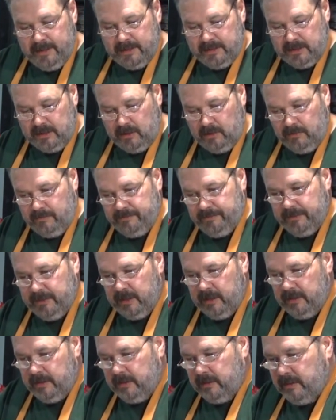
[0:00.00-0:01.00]
So
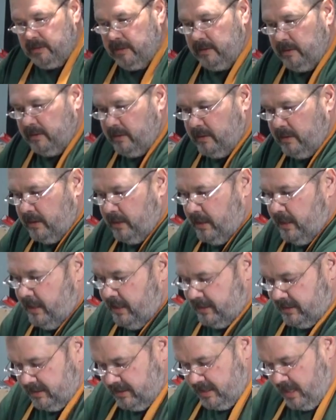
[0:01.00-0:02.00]

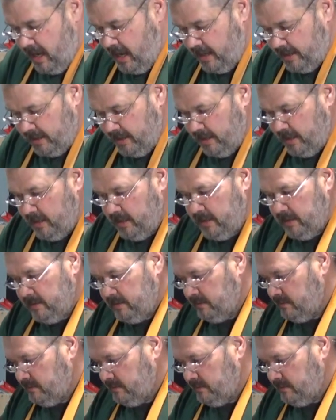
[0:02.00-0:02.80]
it's not a